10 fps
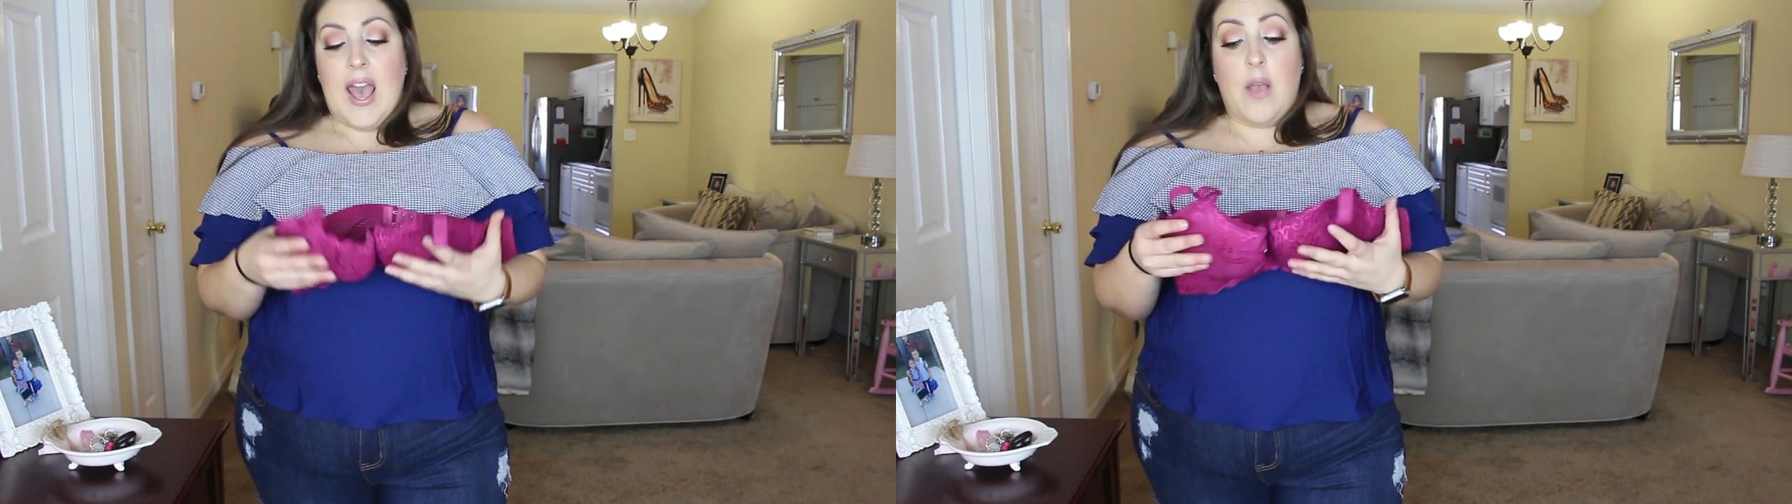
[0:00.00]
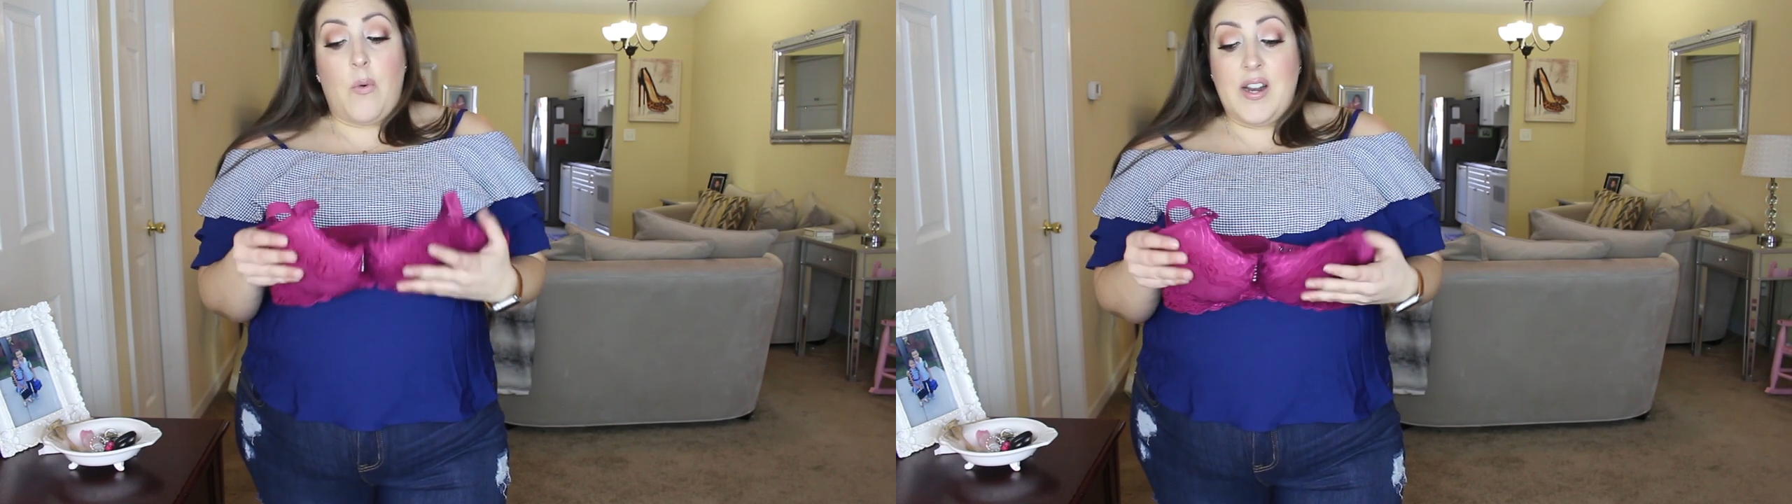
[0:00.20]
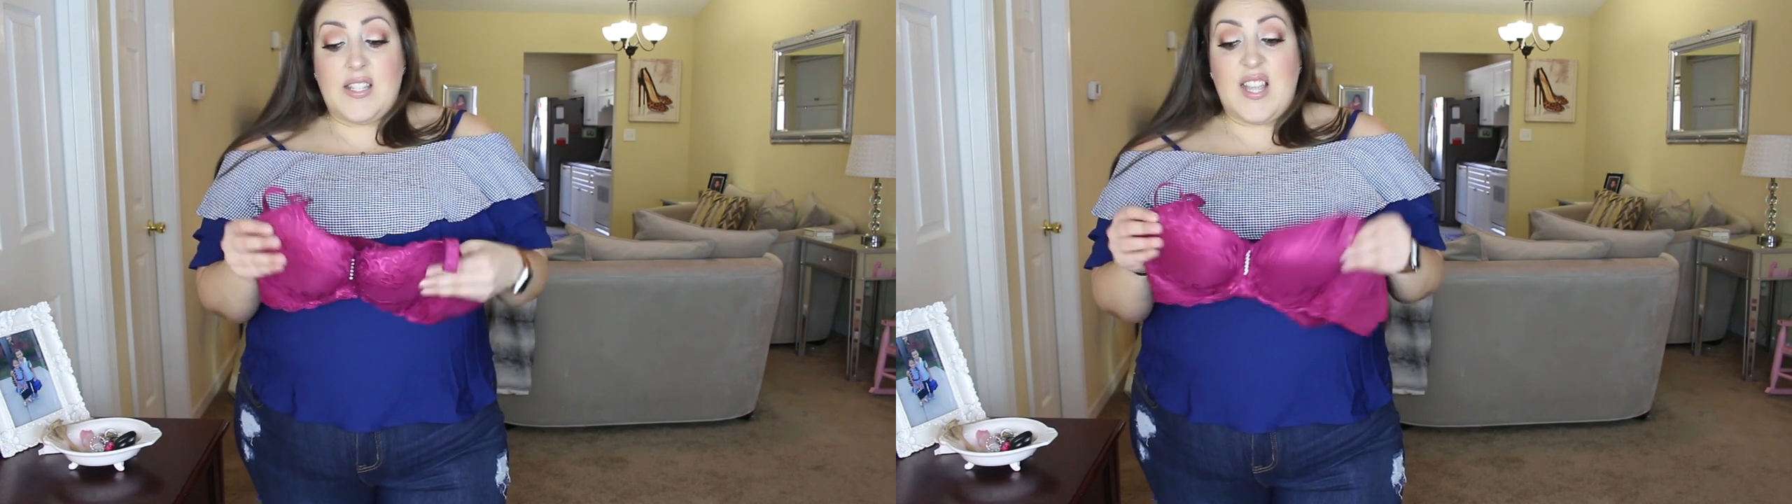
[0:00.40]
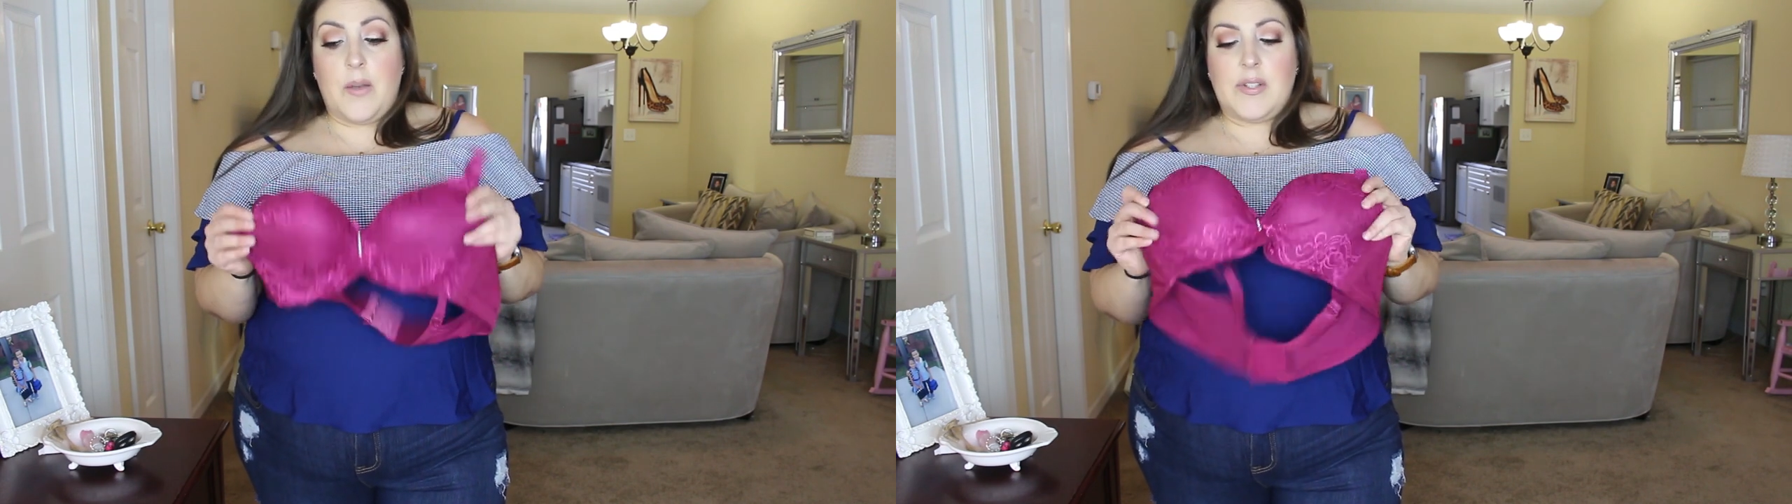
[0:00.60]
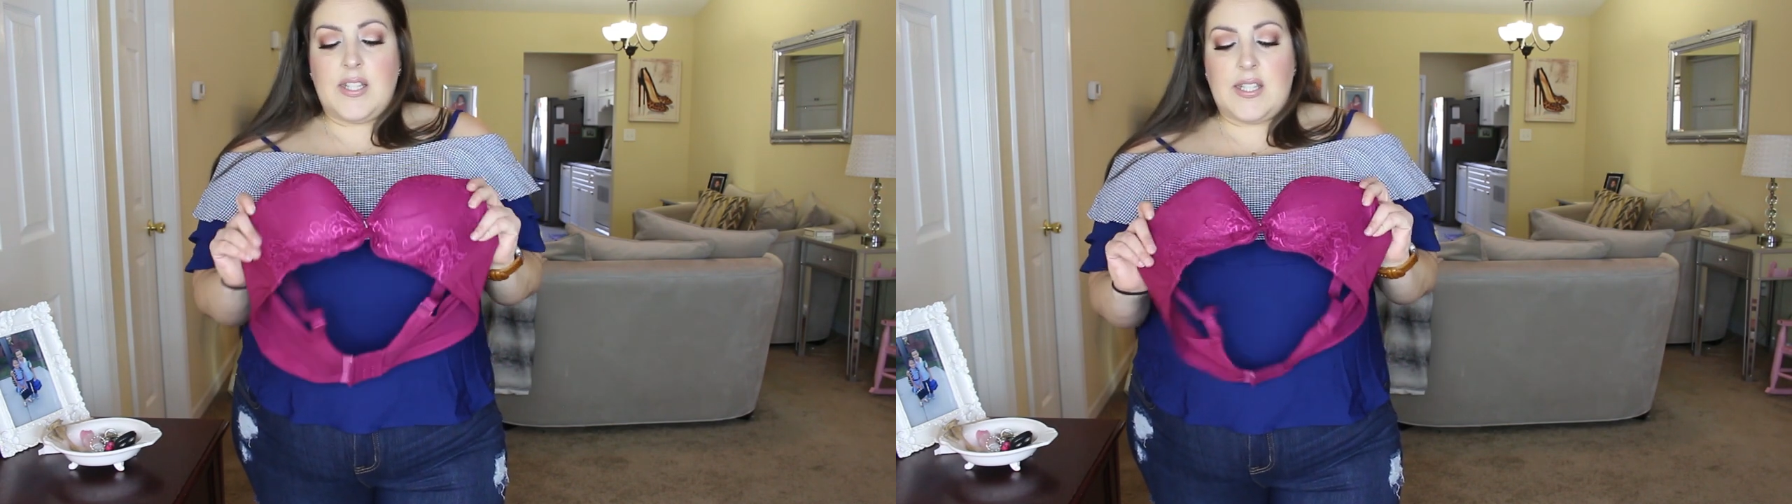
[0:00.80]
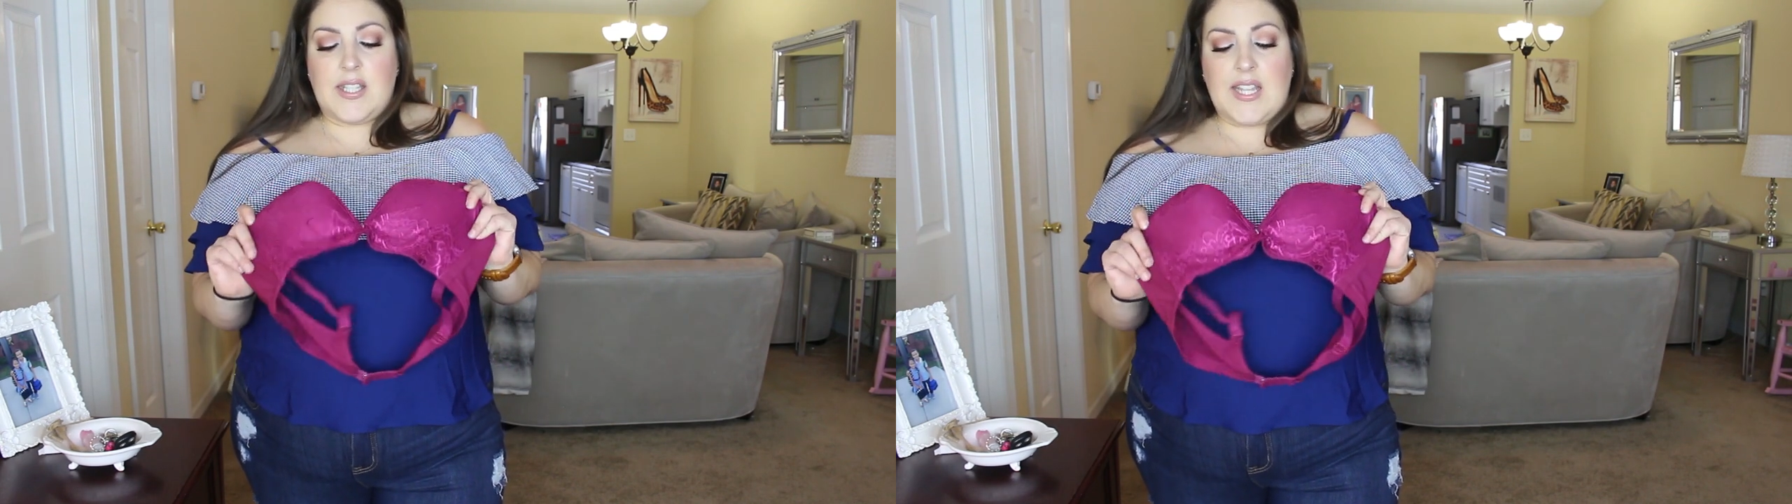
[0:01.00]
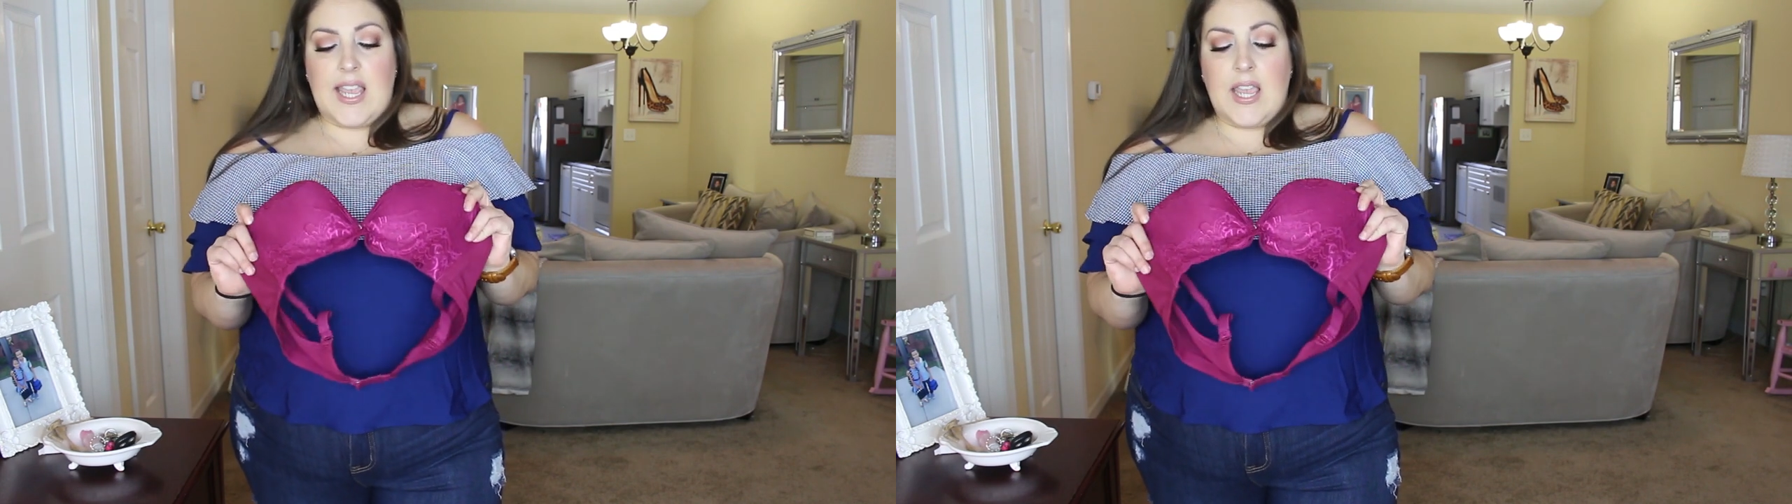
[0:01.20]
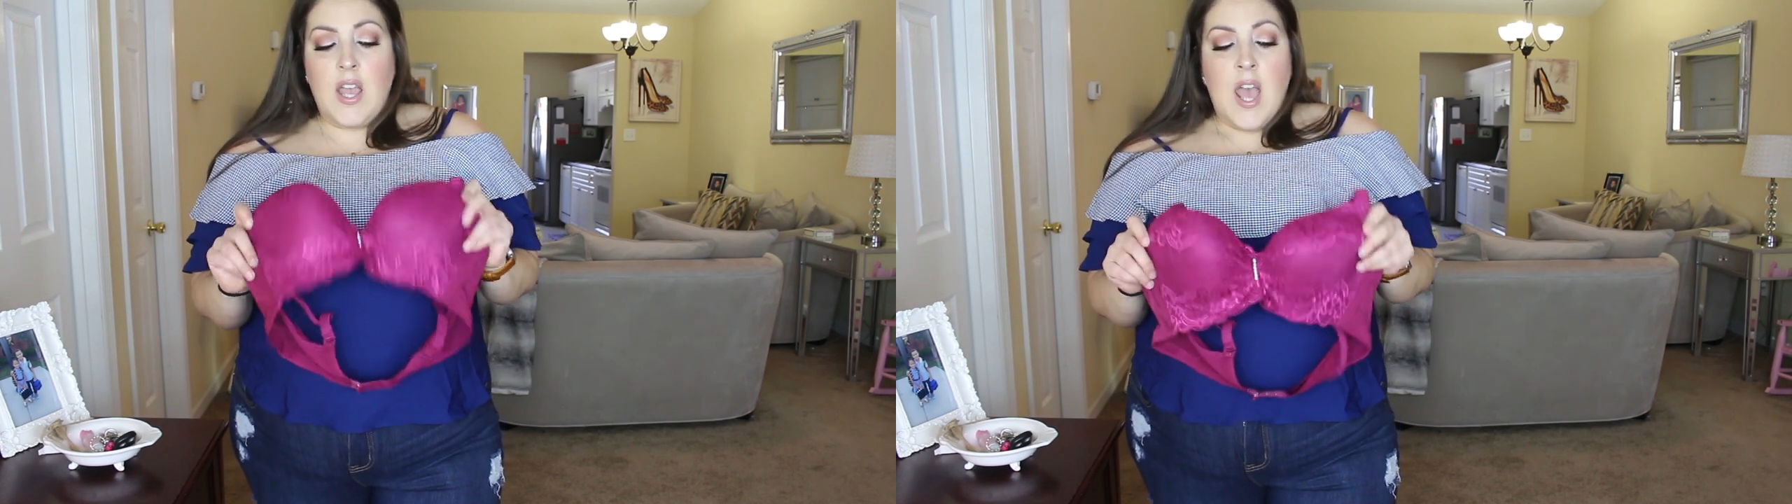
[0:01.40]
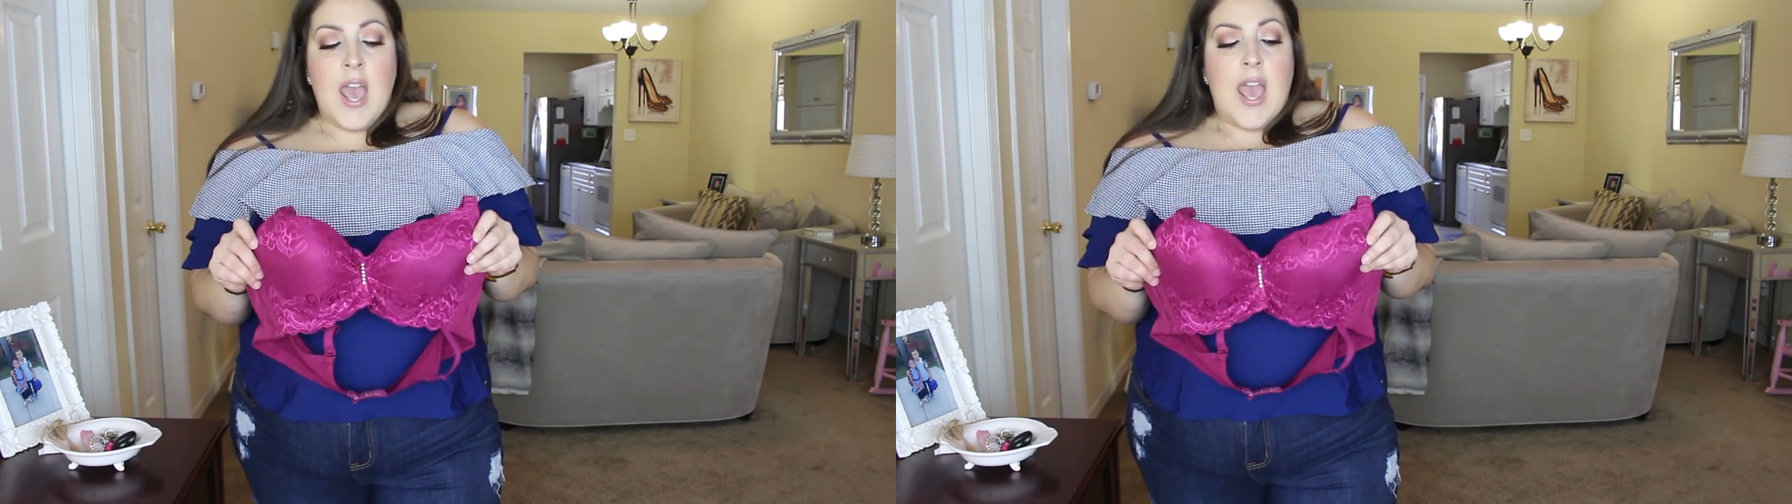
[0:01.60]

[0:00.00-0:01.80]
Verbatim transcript: I want to say it was a C.